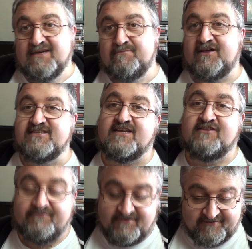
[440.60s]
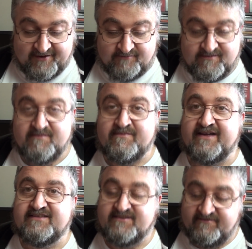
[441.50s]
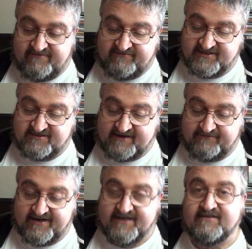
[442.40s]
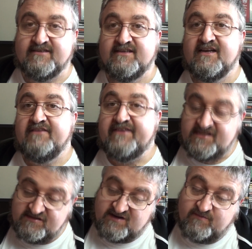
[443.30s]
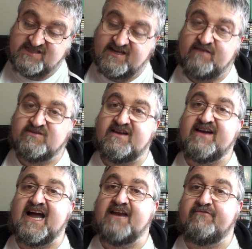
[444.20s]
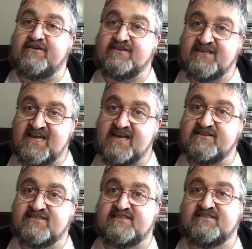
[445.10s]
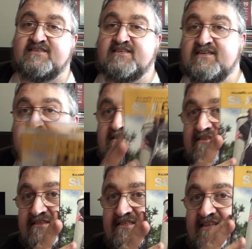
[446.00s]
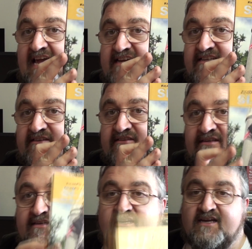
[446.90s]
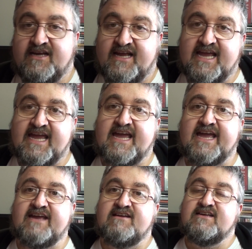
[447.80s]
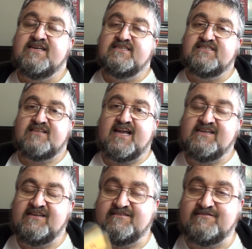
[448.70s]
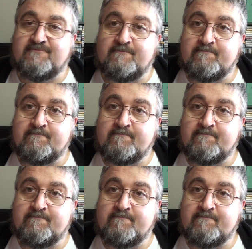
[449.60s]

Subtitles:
Plus I love the film, I'm a massive Fritz Lang fan. This is one of the ones I had for years, Slacker. Slacker,